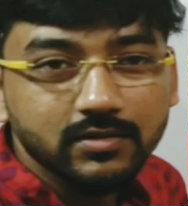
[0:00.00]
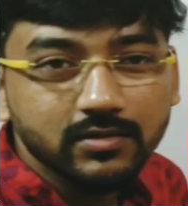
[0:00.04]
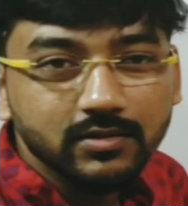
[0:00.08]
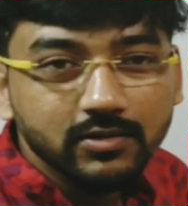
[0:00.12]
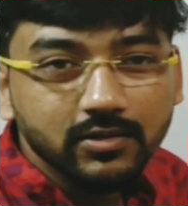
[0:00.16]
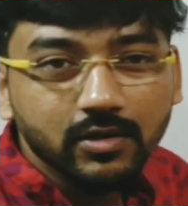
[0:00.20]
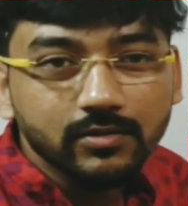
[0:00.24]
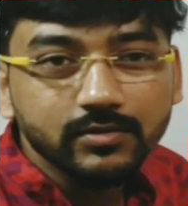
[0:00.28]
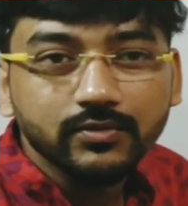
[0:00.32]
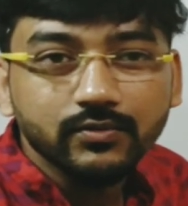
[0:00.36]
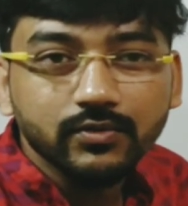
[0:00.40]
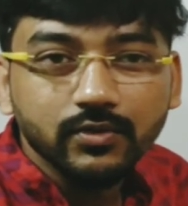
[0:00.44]

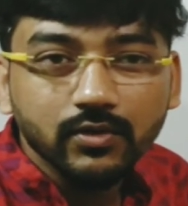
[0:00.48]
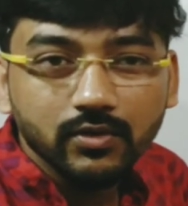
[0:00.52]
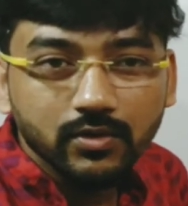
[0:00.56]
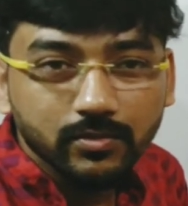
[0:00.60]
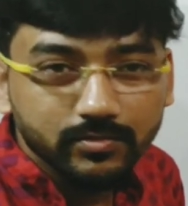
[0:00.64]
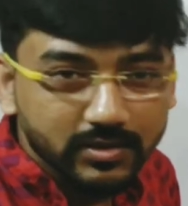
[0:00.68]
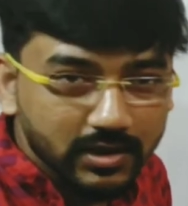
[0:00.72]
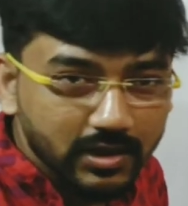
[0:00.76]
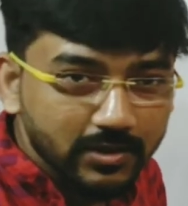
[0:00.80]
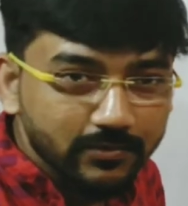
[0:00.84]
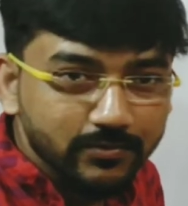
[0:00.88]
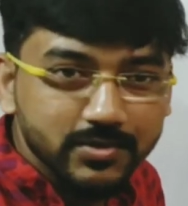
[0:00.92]
or the floor of
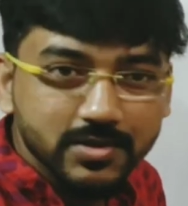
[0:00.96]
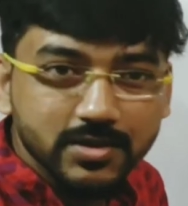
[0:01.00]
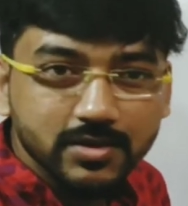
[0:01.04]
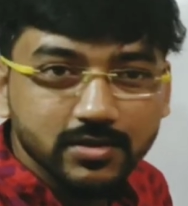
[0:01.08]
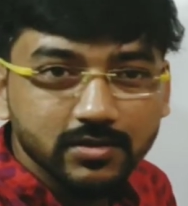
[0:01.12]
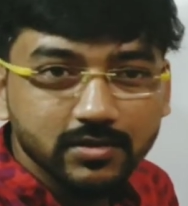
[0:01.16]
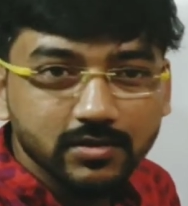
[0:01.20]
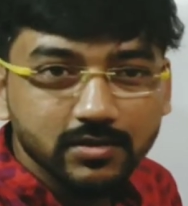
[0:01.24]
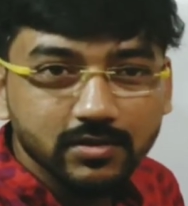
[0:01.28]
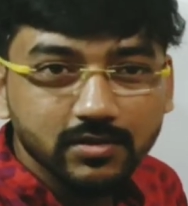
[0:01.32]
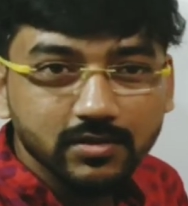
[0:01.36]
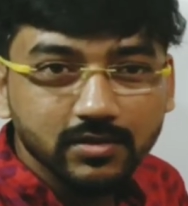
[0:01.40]
the lift.
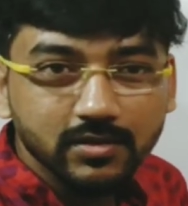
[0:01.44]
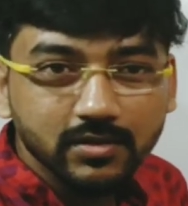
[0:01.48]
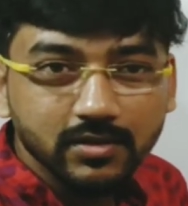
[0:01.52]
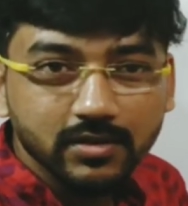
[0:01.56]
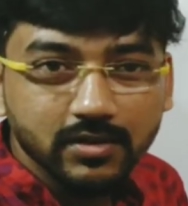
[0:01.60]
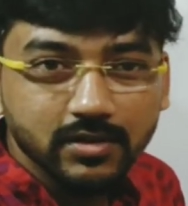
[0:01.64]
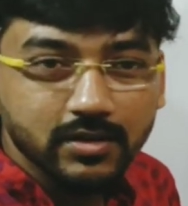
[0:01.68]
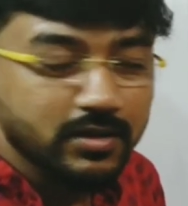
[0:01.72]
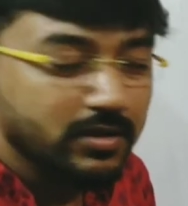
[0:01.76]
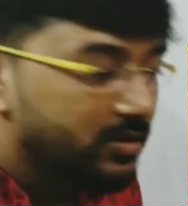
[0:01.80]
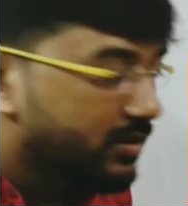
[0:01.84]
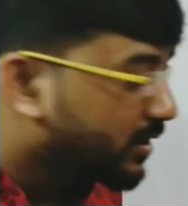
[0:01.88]

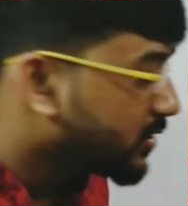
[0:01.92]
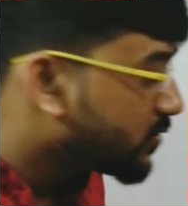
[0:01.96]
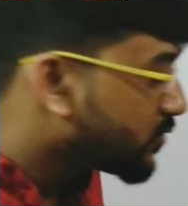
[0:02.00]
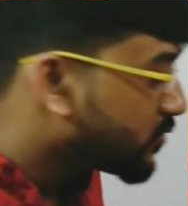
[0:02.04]
It